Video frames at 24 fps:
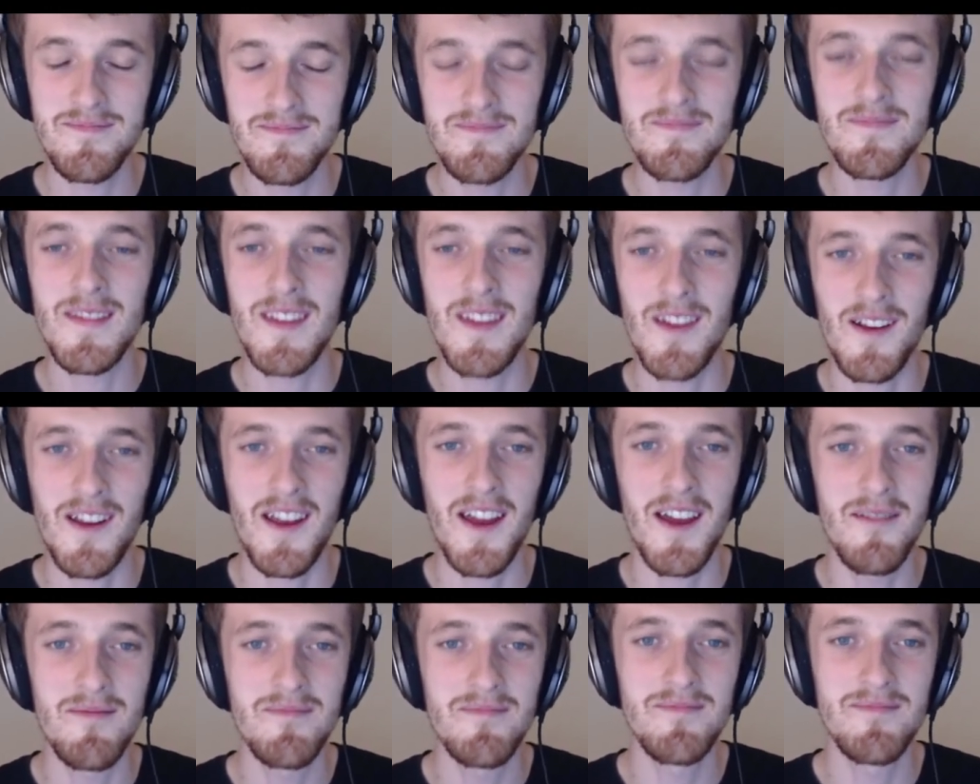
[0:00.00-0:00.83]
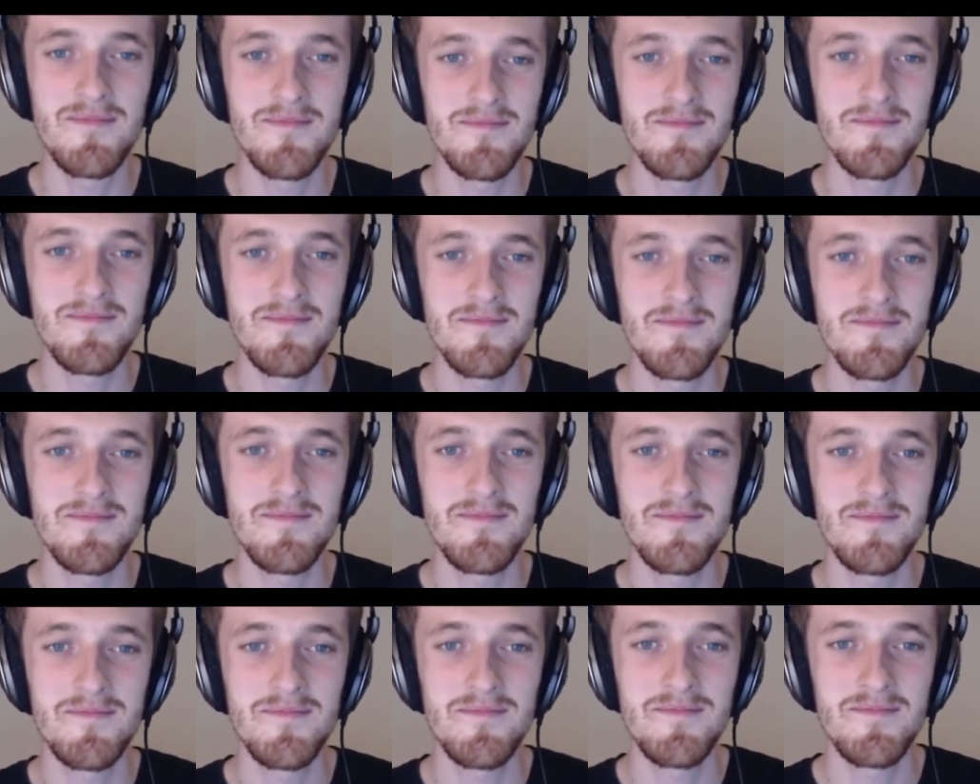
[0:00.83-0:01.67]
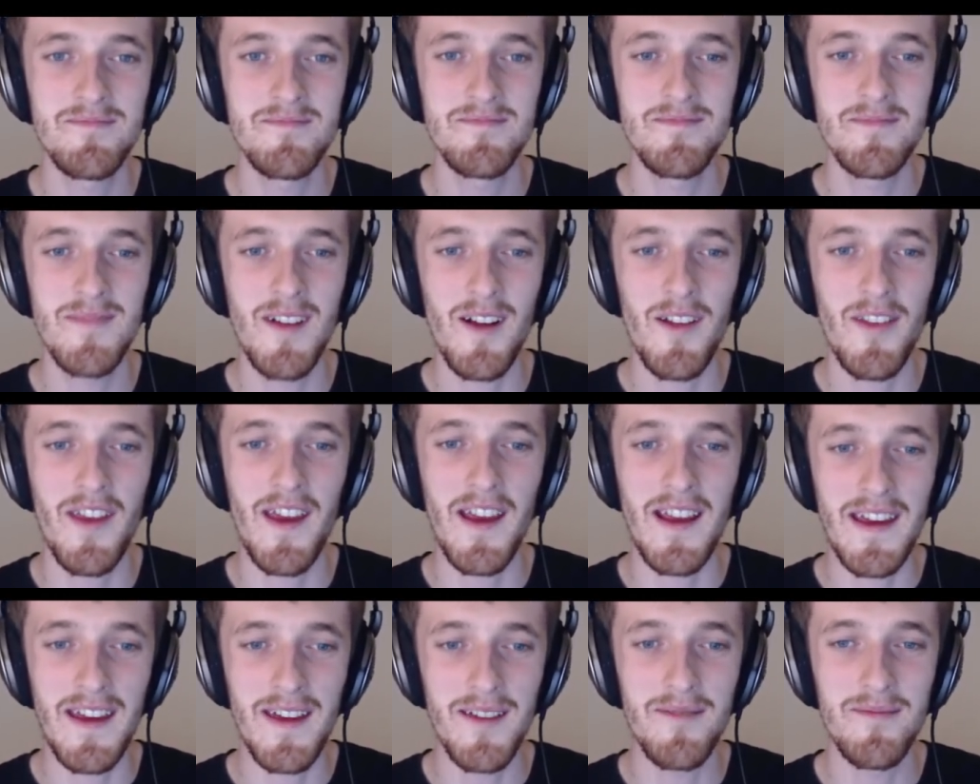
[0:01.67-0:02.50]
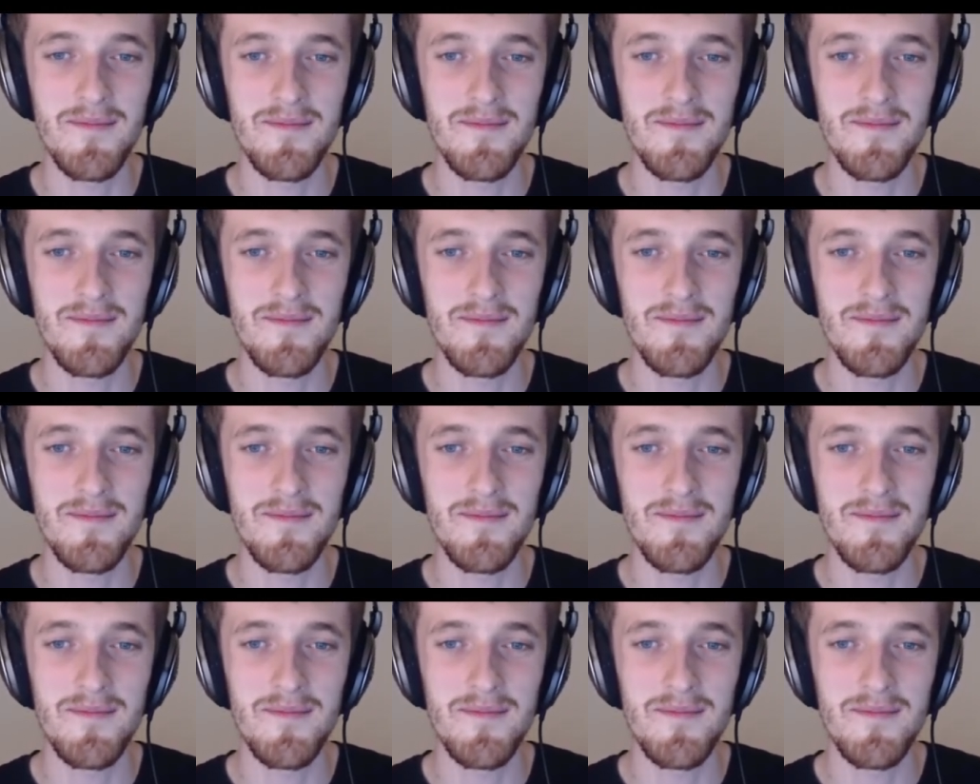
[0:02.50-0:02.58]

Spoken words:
It's okay. I'll take it.